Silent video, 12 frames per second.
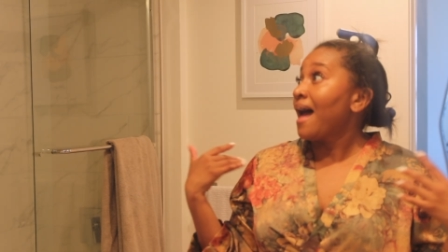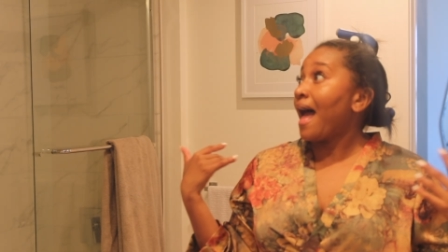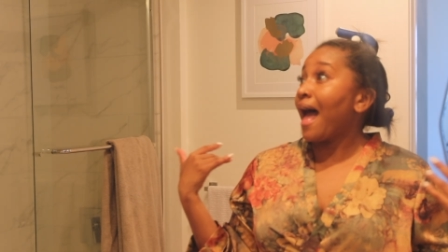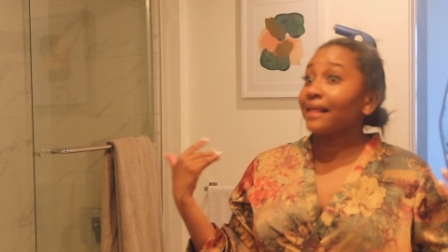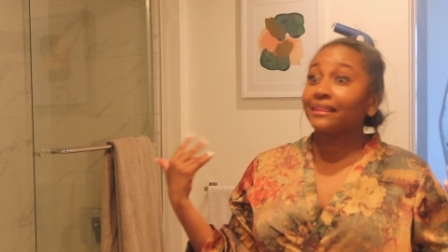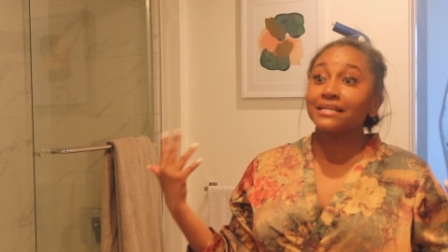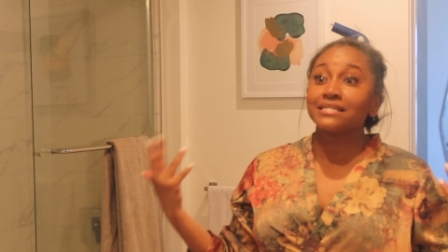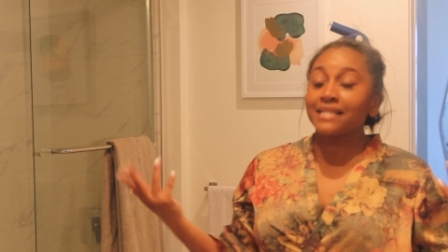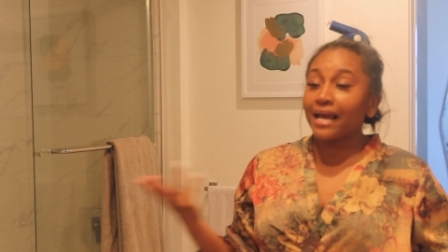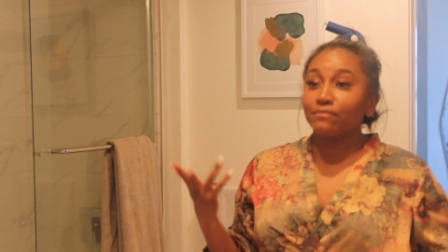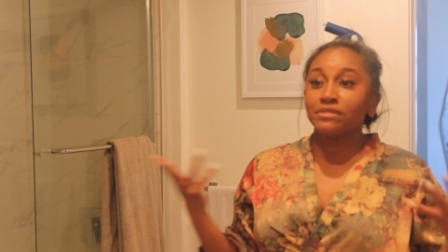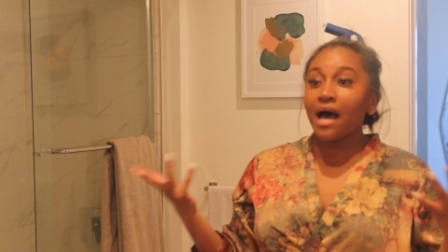at the
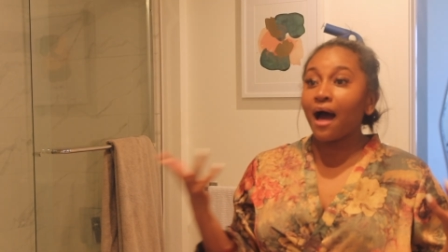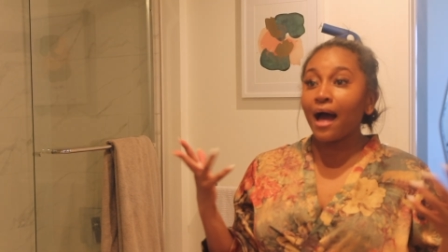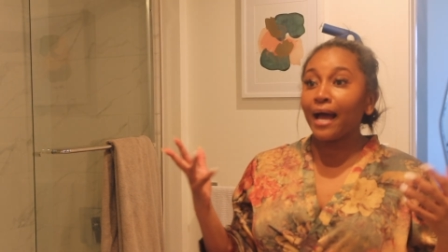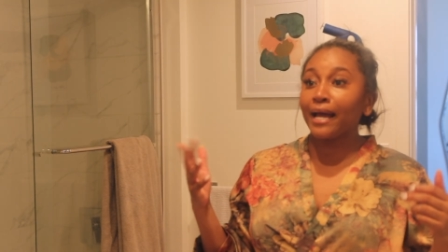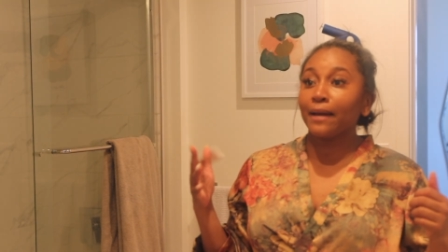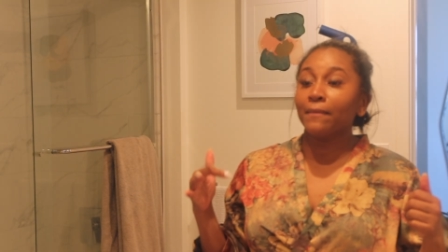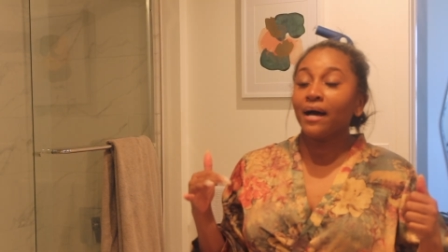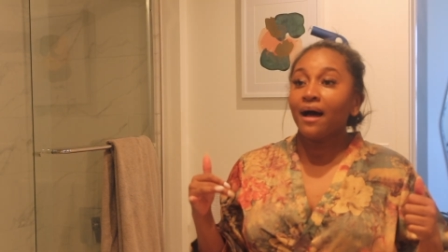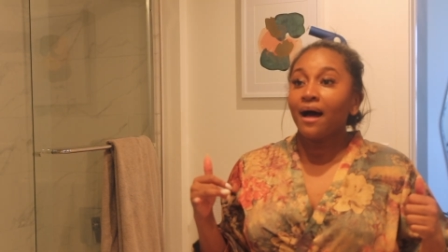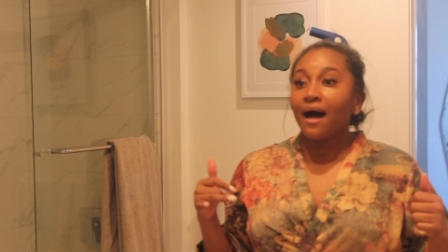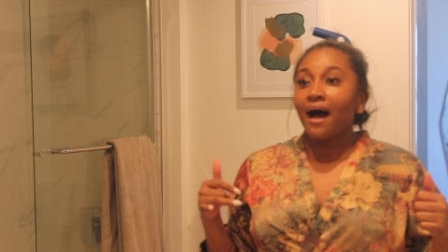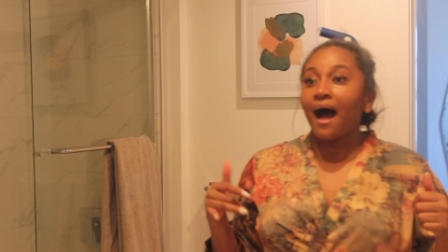same time,
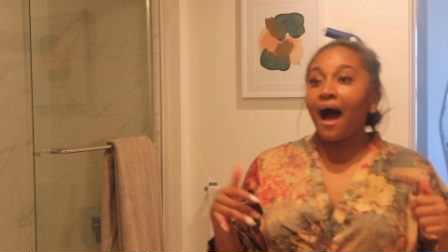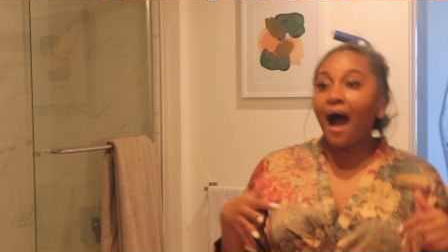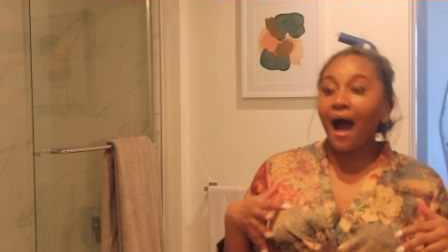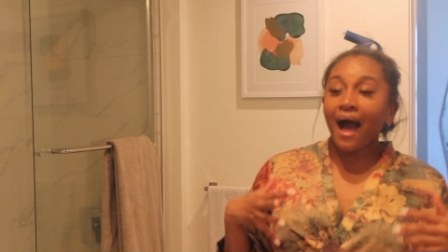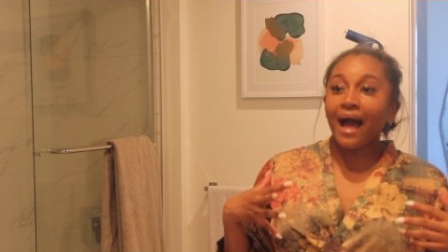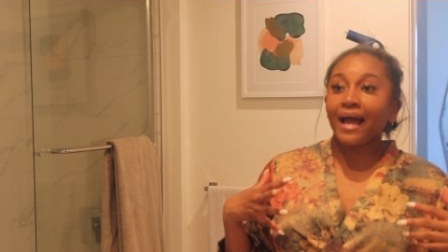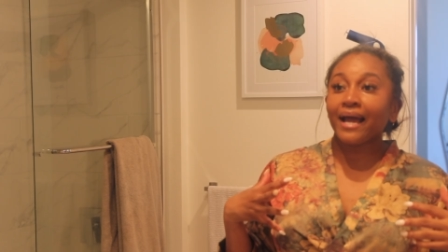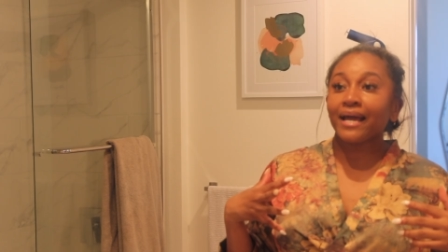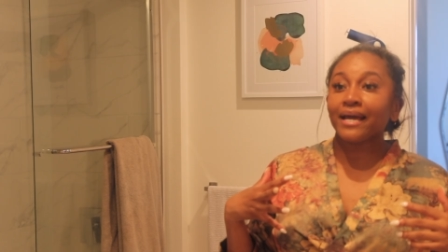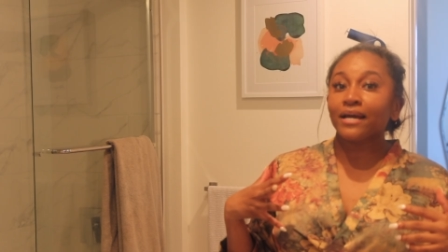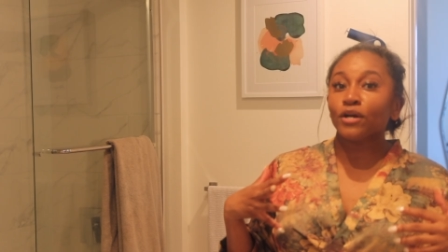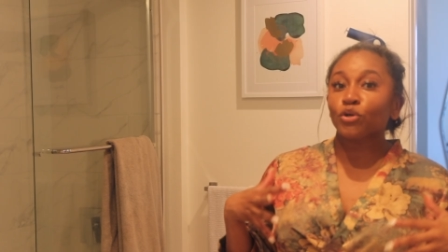
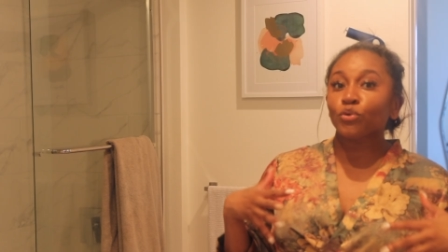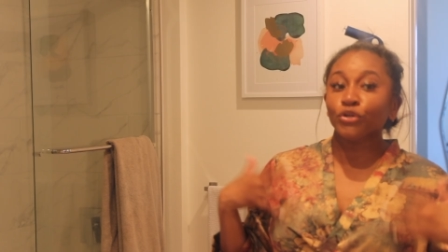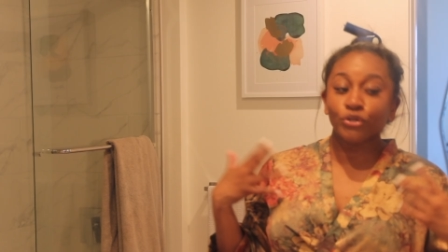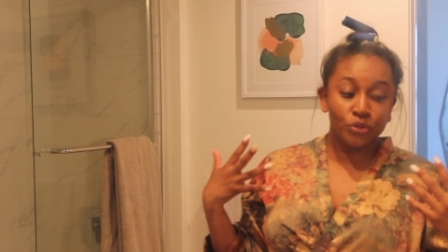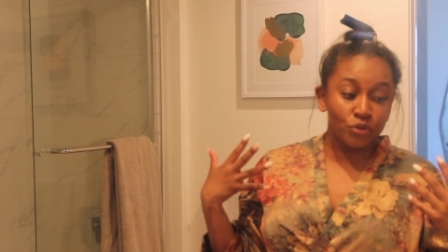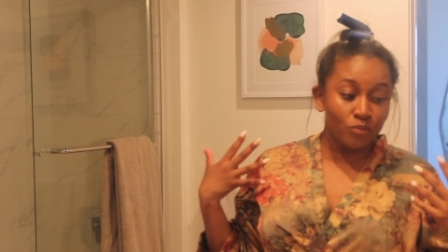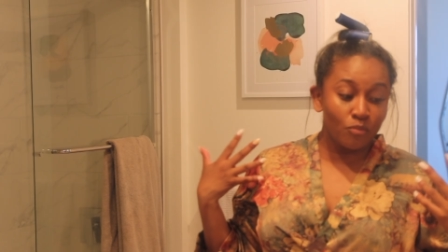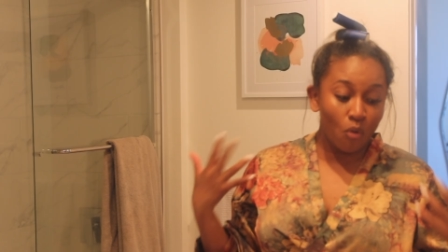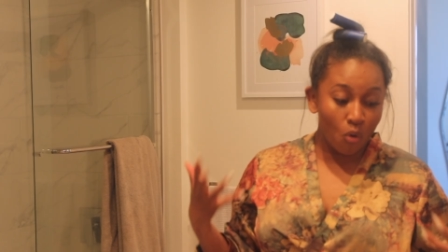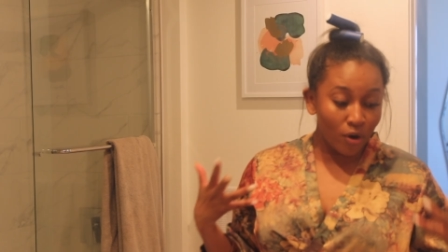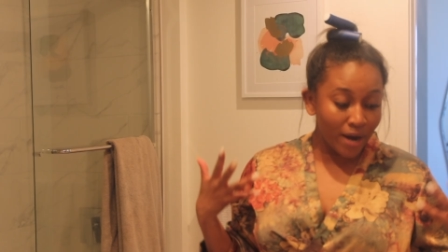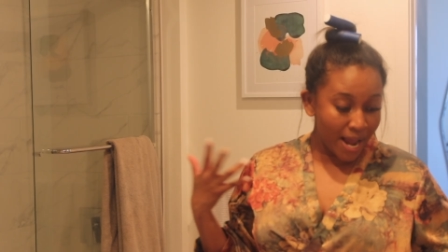I grew
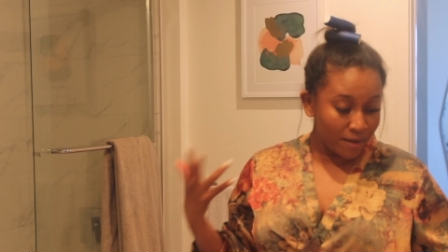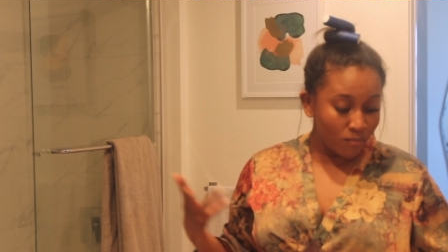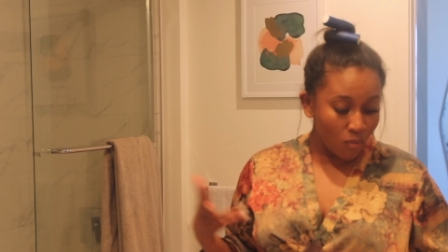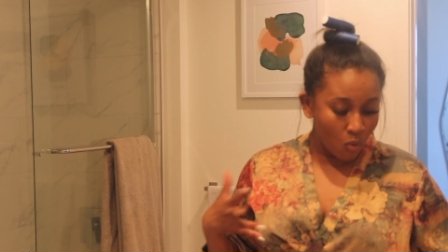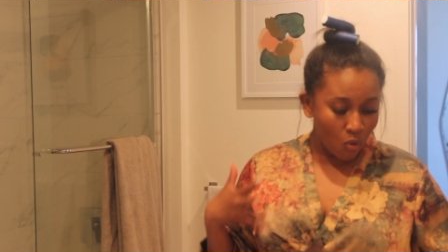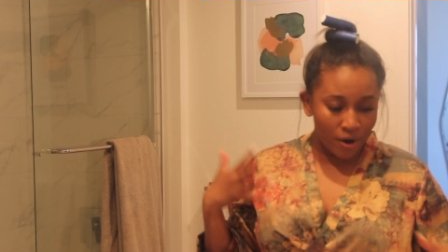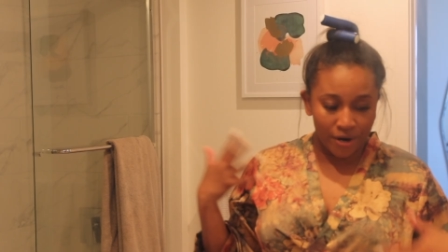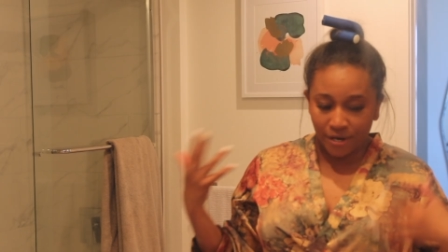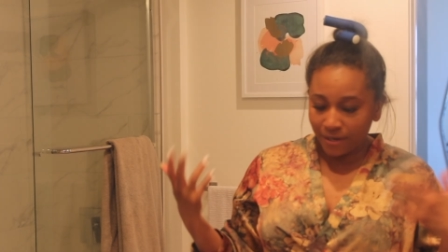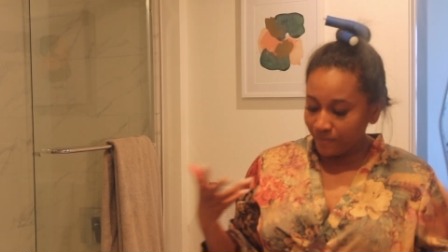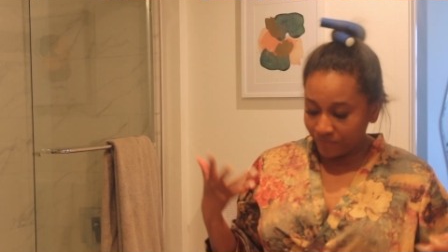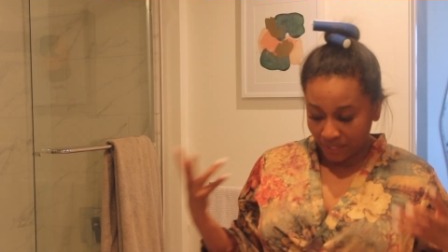more and
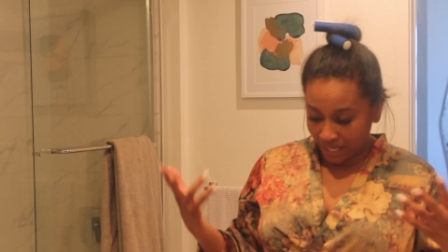more